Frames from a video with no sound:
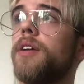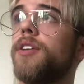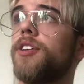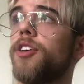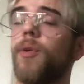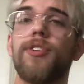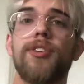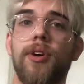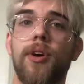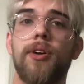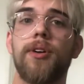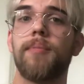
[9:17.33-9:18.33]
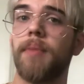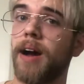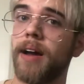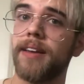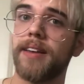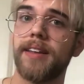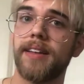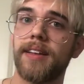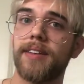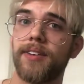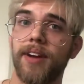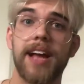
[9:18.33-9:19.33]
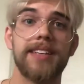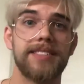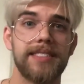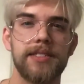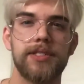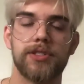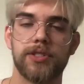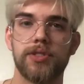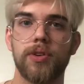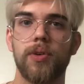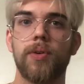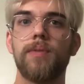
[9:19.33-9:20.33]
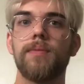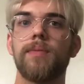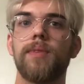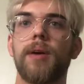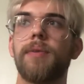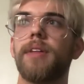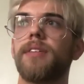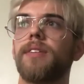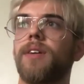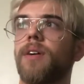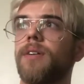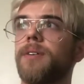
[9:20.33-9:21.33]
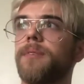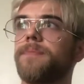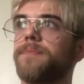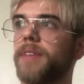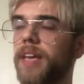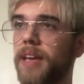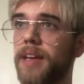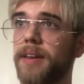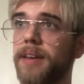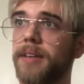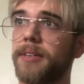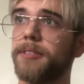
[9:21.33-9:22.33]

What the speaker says: your heart and mind, your essence, your soul, what I would like to call it. And